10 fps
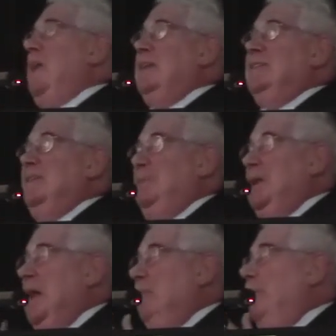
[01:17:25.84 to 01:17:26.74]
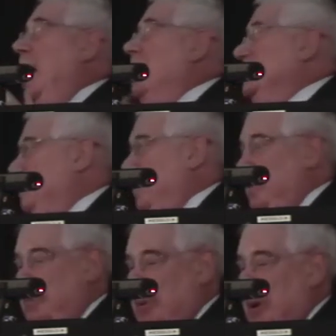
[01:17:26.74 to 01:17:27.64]
It's simply not
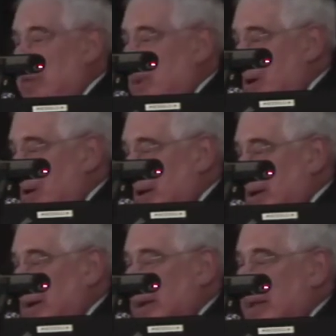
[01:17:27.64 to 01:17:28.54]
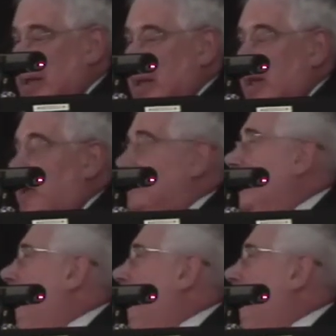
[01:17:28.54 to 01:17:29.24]
possible for an American to